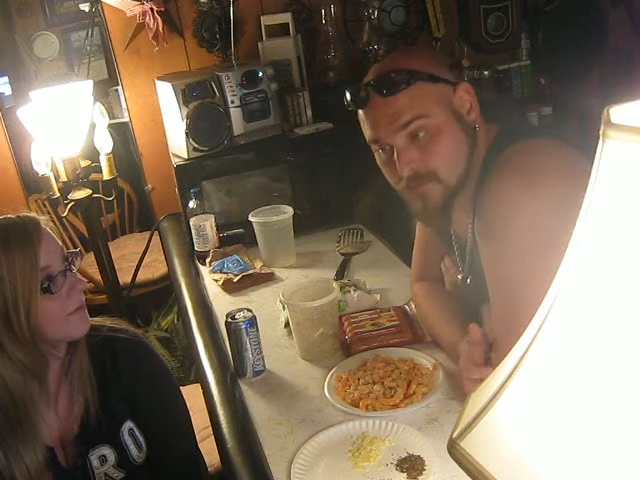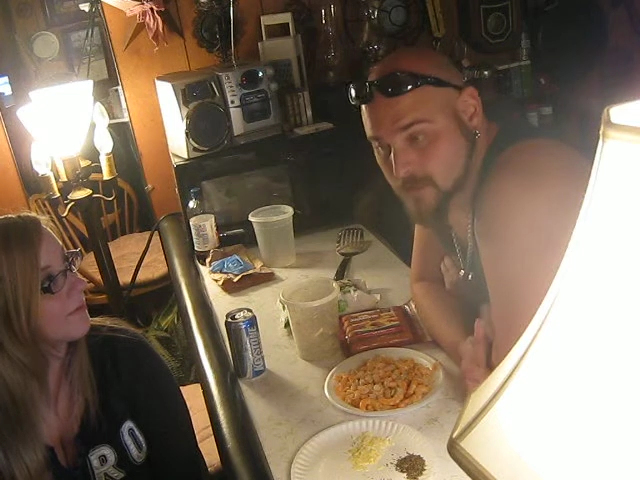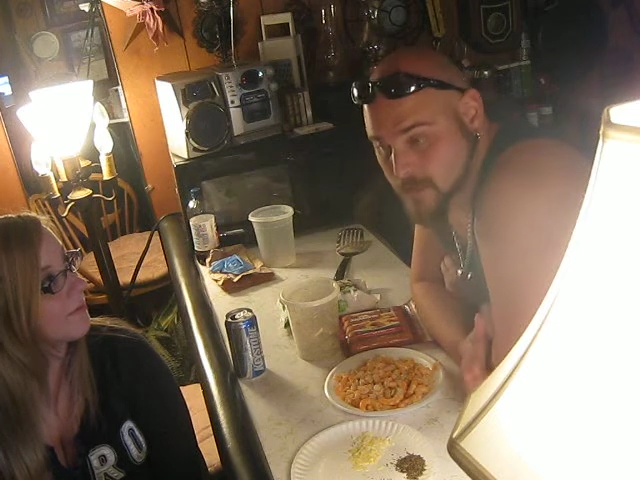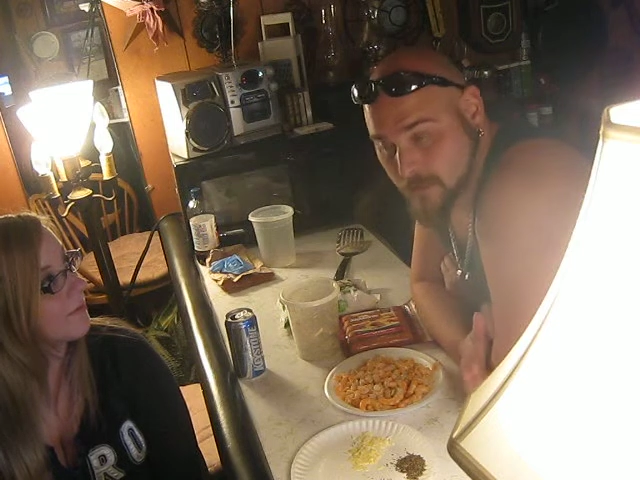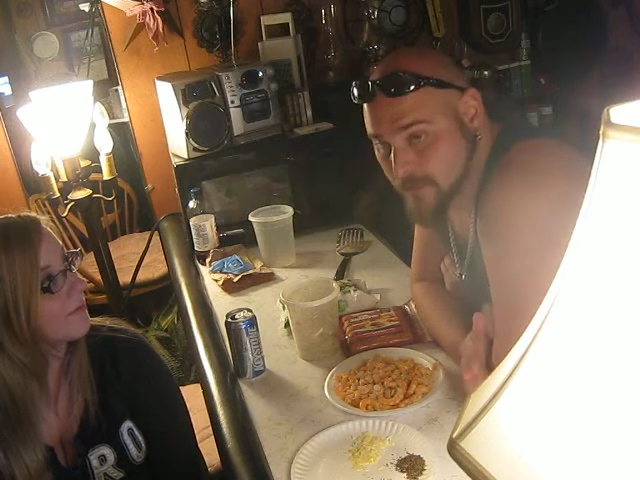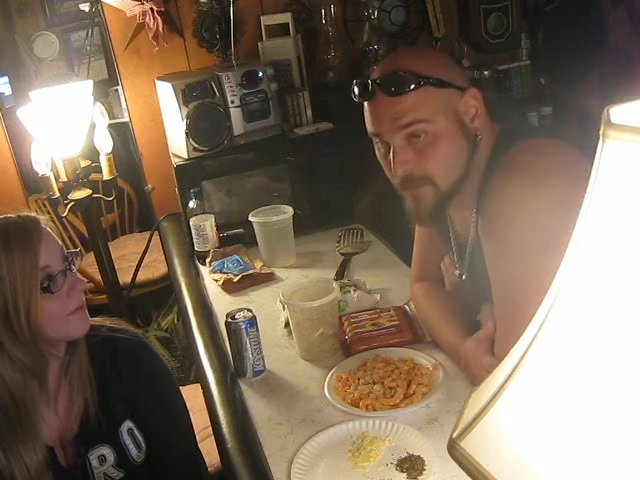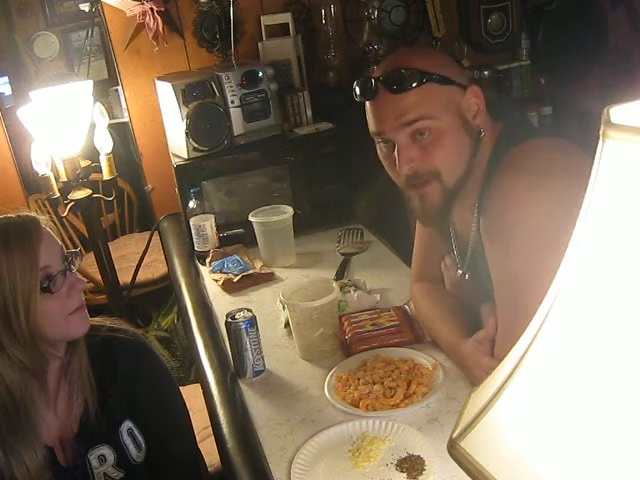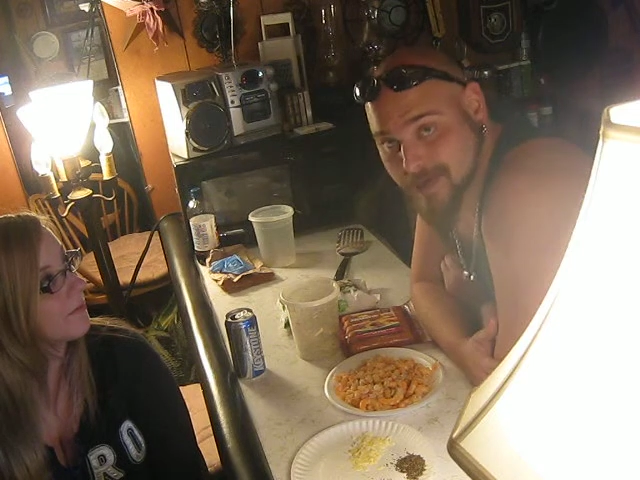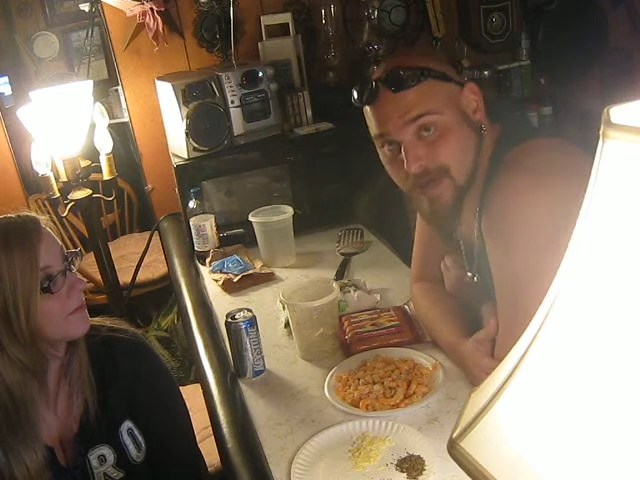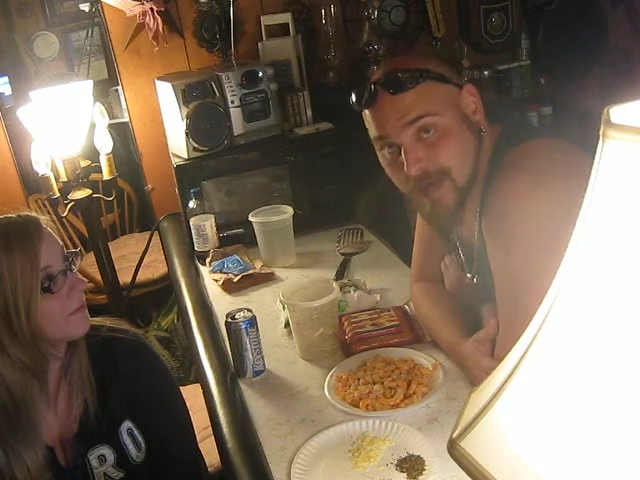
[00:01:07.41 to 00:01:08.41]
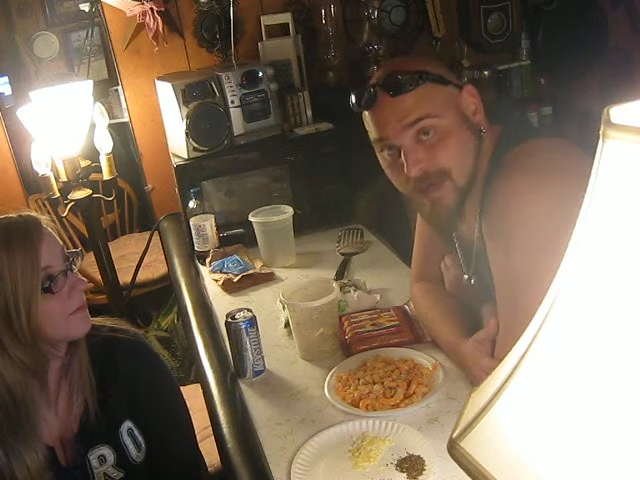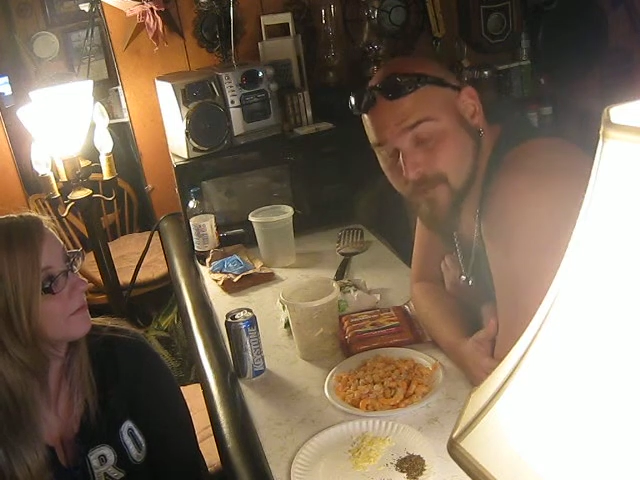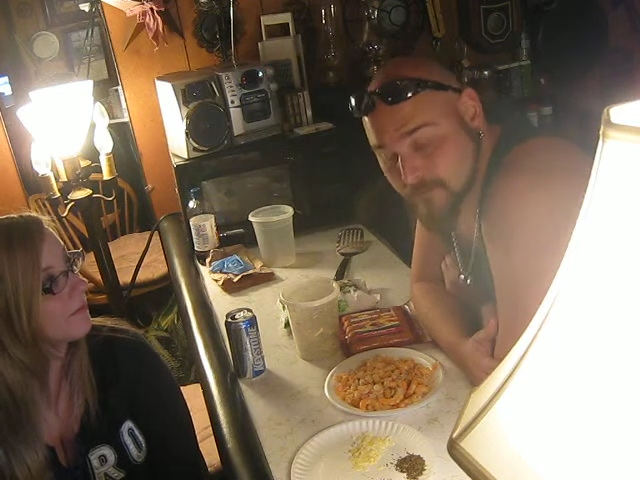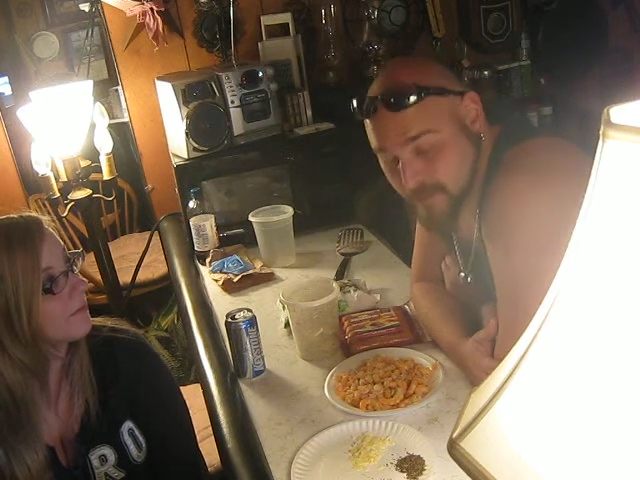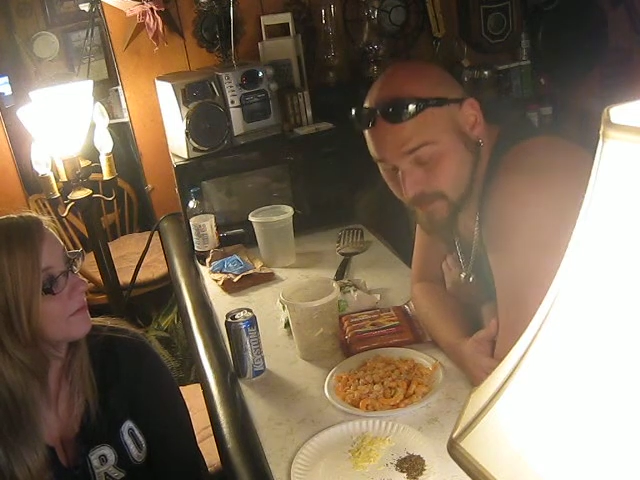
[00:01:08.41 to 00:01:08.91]
Some of you might not,
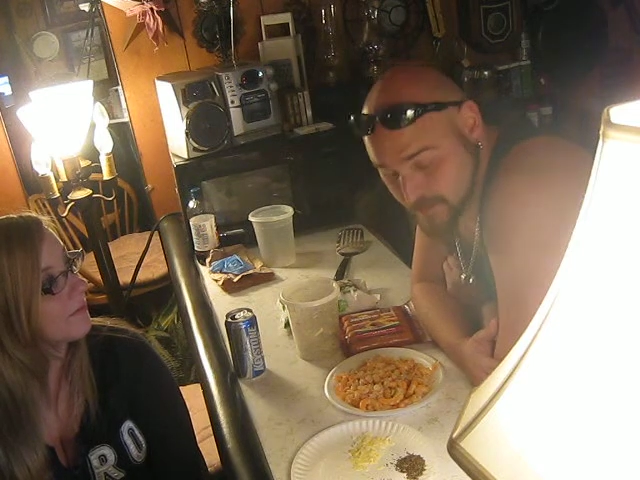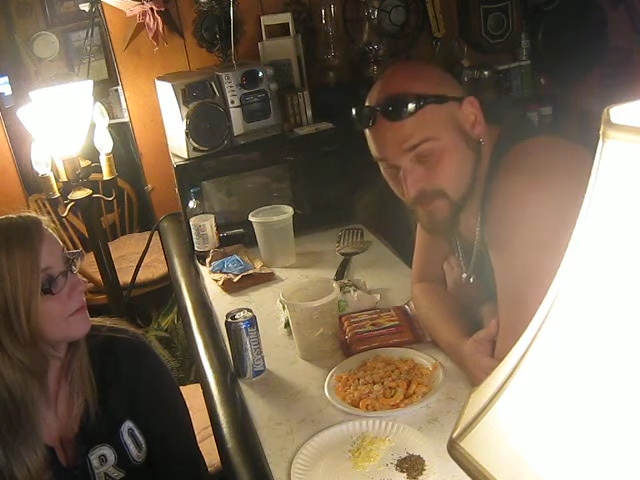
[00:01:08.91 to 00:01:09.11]
but